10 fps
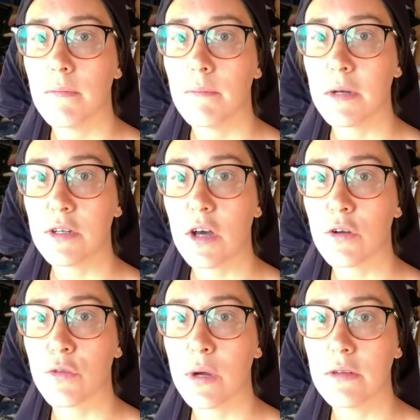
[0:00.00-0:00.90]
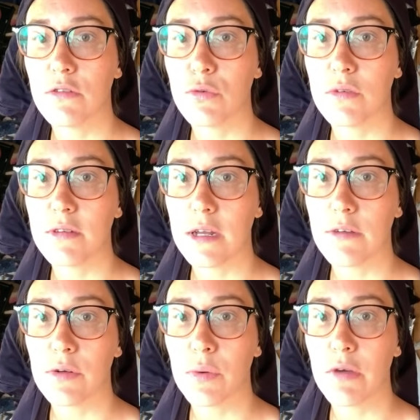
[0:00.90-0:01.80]
My daughter threatened suicide
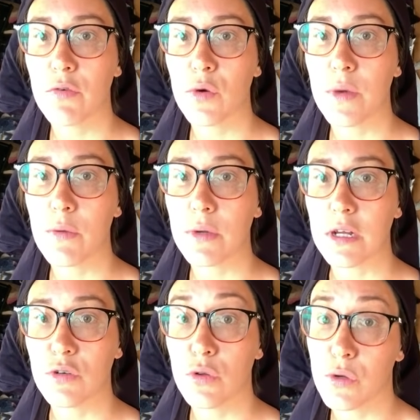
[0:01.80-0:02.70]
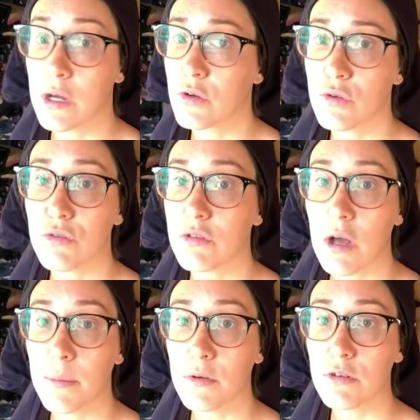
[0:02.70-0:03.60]
every week for a week. When I told her I couldn't
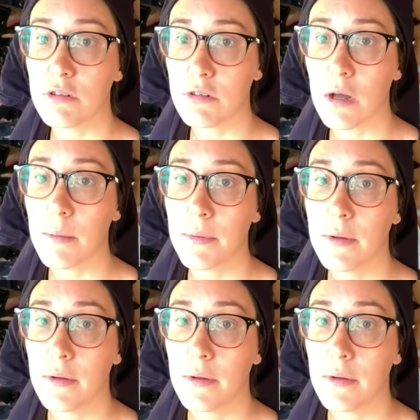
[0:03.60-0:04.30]
stop her, she stopped.